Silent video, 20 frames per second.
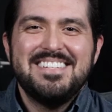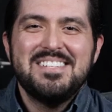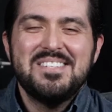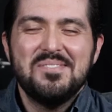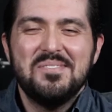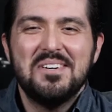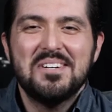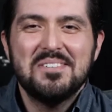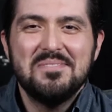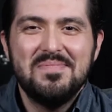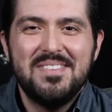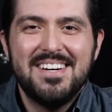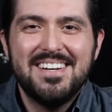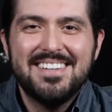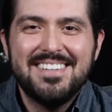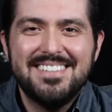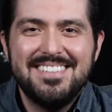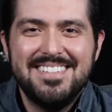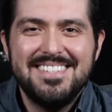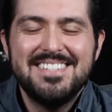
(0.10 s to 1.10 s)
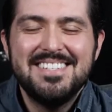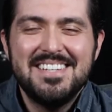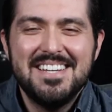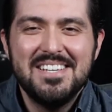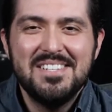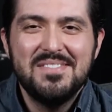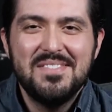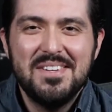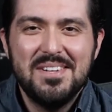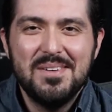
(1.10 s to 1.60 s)
So welcome back. In
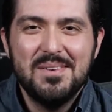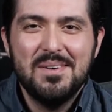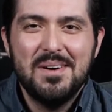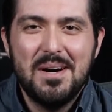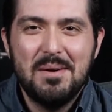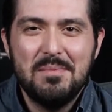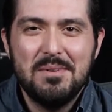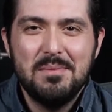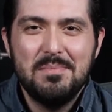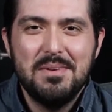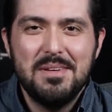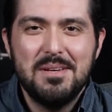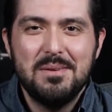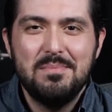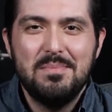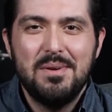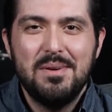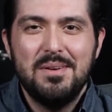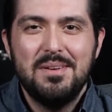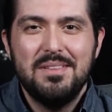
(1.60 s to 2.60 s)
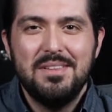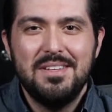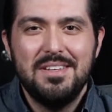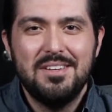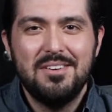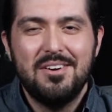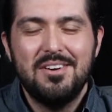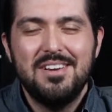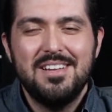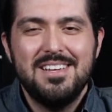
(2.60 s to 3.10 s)
today's video, I'm gonna be comparing
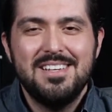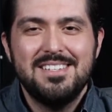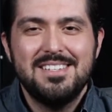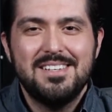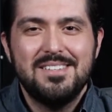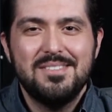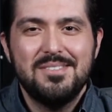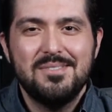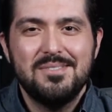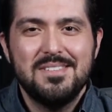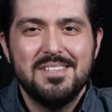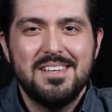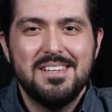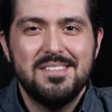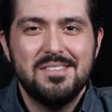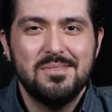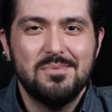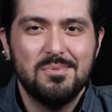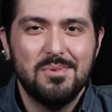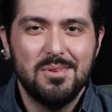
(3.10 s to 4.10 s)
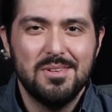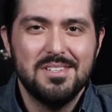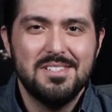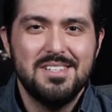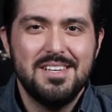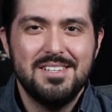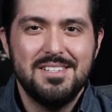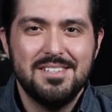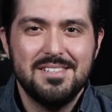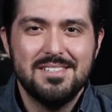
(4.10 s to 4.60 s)
the Cartier Santos against the Rolex
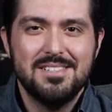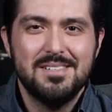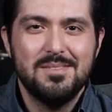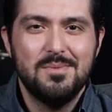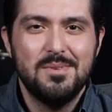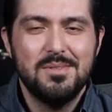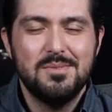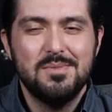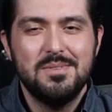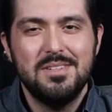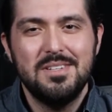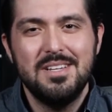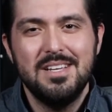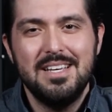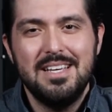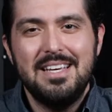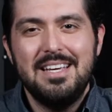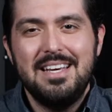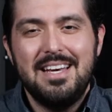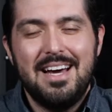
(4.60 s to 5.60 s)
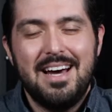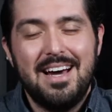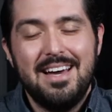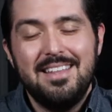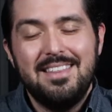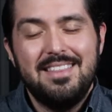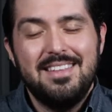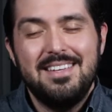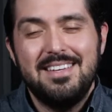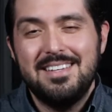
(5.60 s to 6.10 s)
Datejust and which one
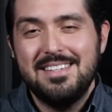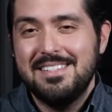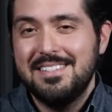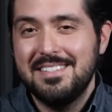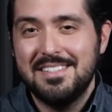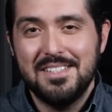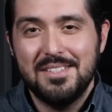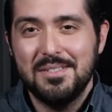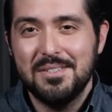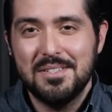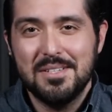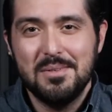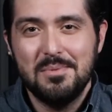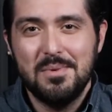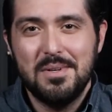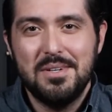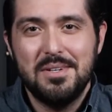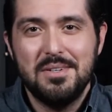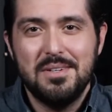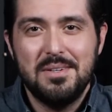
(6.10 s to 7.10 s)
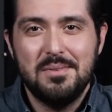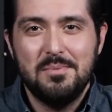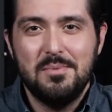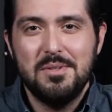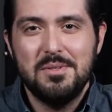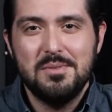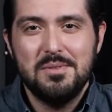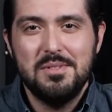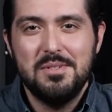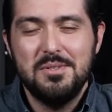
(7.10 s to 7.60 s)
I think is the clear-cut winner and
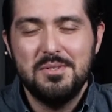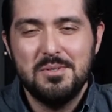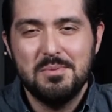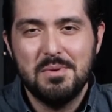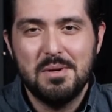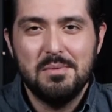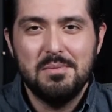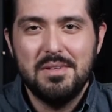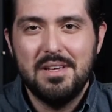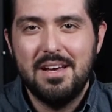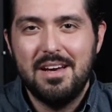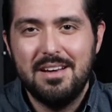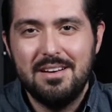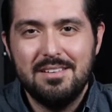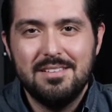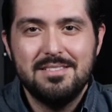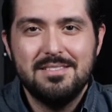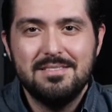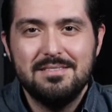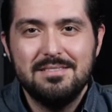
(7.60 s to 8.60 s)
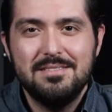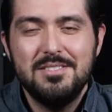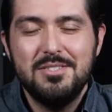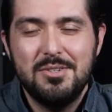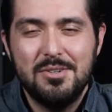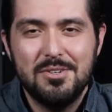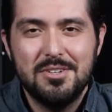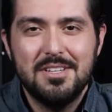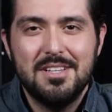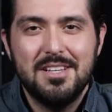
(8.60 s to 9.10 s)
which one you should probably add on to your